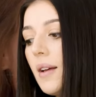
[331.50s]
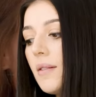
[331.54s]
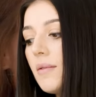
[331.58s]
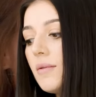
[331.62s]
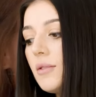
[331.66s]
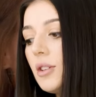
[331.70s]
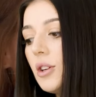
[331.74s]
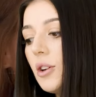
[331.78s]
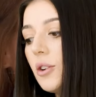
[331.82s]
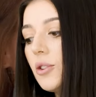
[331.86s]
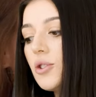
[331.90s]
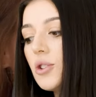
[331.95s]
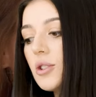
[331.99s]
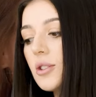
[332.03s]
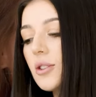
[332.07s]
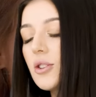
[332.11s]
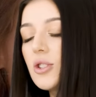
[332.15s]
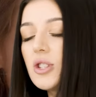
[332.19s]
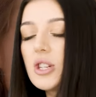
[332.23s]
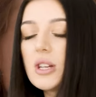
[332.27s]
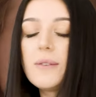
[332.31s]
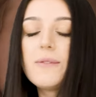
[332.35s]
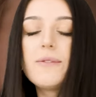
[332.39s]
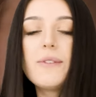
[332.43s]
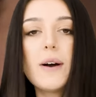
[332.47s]
you know, just
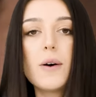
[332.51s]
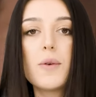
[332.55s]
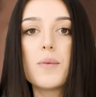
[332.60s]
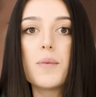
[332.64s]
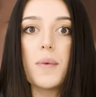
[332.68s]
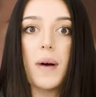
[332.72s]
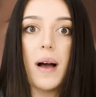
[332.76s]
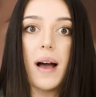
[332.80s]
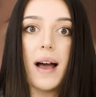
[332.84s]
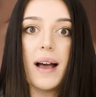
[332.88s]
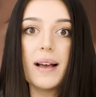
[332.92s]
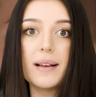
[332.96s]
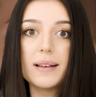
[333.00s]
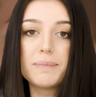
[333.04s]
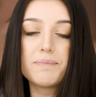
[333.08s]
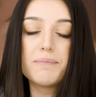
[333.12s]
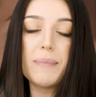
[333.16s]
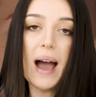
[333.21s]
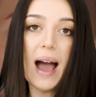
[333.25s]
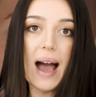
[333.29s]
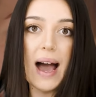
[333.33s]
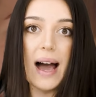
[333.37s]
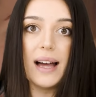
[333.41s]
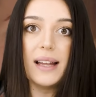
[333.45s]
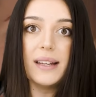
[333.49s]
because she felt
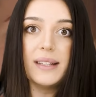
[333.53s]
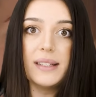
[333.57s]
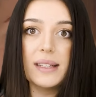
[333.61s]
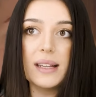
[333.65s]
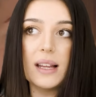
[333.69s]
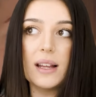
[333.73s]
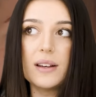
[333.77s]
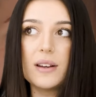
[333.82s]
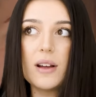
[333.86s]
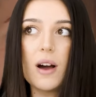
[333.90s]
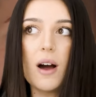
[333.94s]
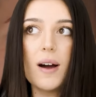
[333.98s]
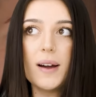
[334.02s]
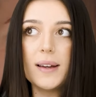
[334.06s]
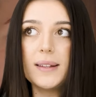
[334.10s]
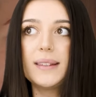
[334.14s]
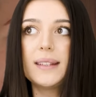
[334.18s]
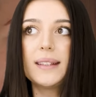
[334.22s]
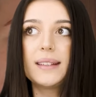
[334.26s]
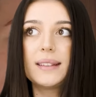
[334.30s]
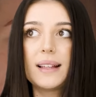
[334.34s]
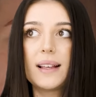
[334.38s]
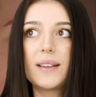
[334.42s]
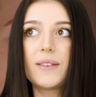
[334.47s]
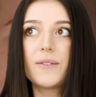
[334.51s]
bad. And I
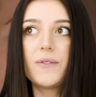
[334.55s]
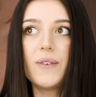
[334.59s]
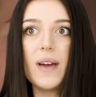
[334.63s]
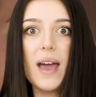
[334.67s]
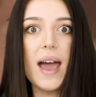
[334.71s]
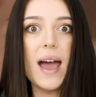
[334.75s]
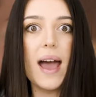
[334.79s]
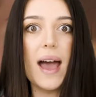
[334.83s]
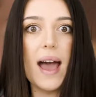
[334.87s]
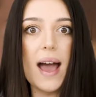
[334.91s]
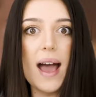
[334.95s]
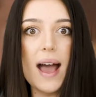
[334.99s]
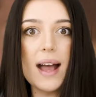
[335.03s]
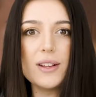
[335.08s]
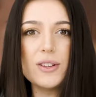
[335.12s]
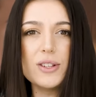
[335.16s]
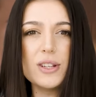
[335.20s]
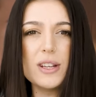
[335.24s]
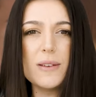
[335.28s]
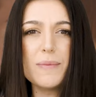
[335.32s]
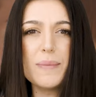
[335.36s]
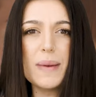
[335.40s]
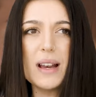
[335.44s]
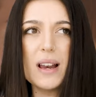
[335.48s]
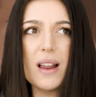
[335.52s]
think that's fair. Had
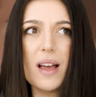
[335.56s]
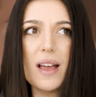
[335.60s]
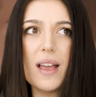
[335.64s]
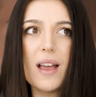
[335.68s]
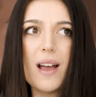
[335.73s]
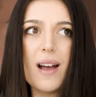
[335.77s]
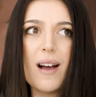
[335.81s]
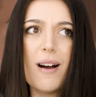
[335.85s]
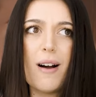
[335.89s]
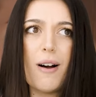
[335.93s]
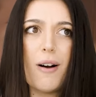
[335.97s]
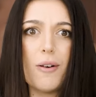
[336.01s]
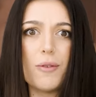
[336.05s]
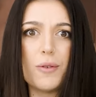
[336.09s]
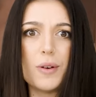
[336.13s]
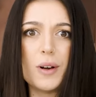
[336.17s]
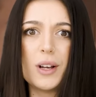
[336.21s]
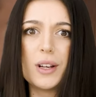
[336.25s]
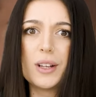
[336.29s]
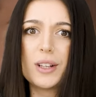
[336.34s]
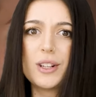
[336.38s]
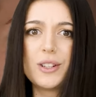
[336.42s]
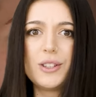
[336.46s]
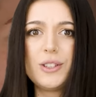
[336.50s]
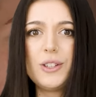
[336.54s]
she been like, oh,
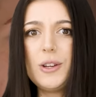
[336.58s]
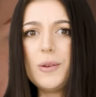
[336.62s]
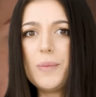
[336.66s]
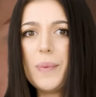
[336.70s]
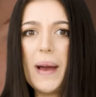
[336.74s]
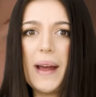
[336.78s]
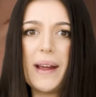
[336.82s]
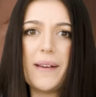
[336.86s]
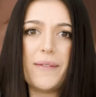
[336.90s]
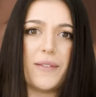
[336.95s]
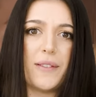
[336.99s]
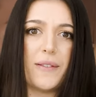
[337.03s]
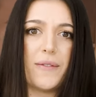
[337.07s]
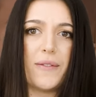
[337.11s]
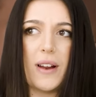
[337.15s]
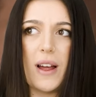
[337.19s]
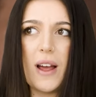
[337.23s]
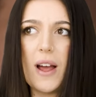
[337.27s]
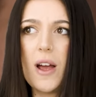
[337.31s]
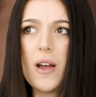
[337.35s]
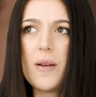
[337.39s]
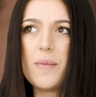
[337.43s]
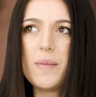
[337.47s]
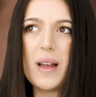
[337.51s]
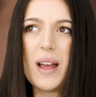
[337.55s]
can you pay for the flight
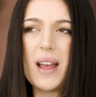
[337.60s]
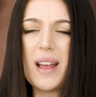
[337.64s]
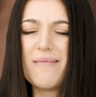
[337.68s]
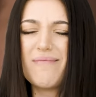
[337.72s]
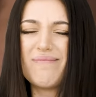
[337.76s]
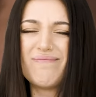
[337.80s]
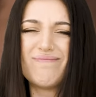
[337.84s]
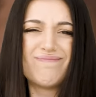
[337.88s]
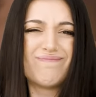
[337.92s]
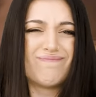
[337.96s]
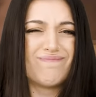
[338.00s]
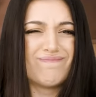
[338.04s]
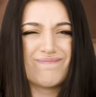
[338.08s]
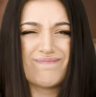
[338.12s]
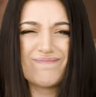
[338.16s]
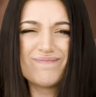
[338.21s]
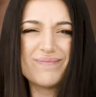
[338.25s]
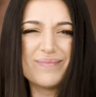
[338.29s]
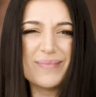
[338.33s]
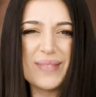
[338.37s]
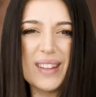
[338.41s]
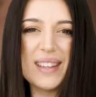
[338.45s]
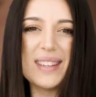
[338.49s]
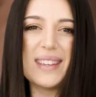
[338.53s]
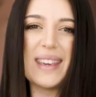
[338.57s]
home? Like,
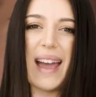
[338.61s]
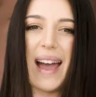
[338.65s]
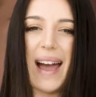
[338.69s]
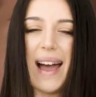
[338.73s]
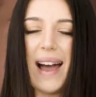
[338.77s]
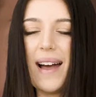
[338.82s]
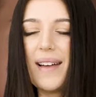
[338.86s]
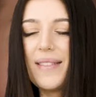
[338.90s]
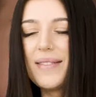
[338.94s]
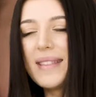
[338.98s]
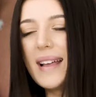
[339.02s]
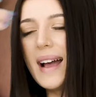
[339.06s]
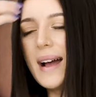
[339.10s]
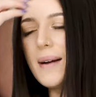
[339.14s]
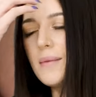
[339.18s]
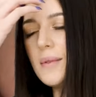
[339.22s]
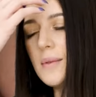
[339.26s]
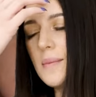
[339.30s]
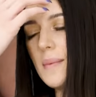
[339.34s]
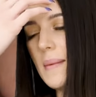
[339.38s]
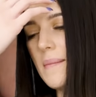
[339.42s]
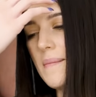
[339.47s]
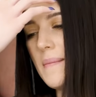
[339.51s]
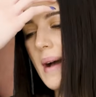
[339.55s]
yeah, that would have been